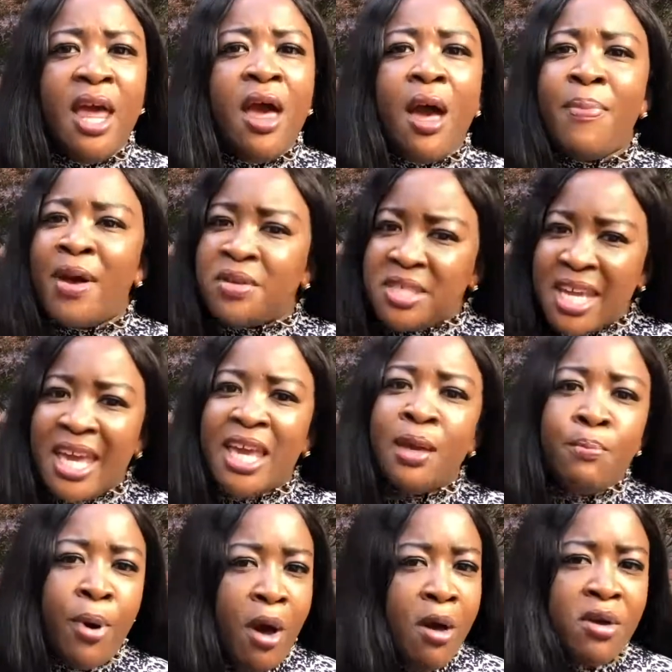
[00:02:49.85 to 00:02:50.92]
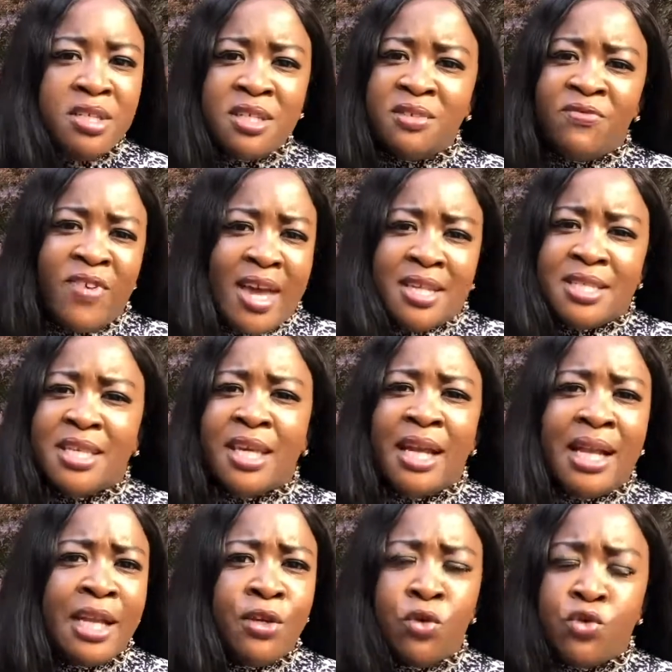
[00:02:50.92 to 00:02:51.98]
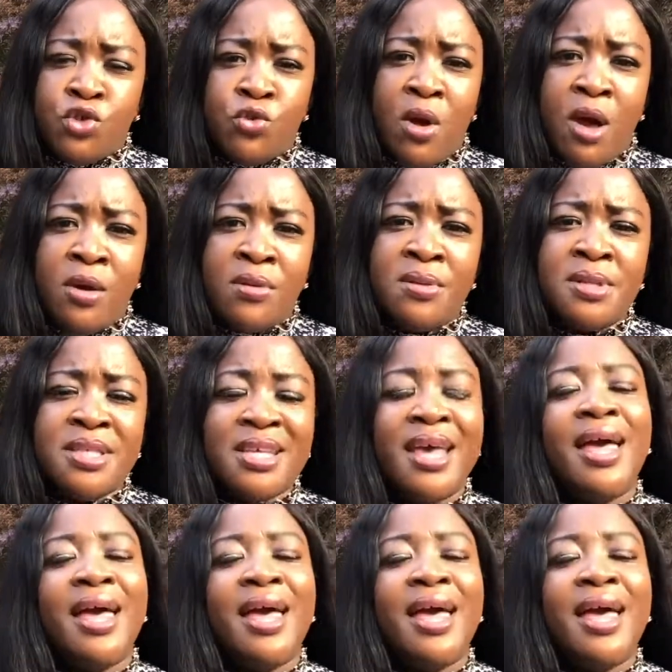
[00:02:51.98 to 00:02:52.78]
about taking part in vaccine clinical trials,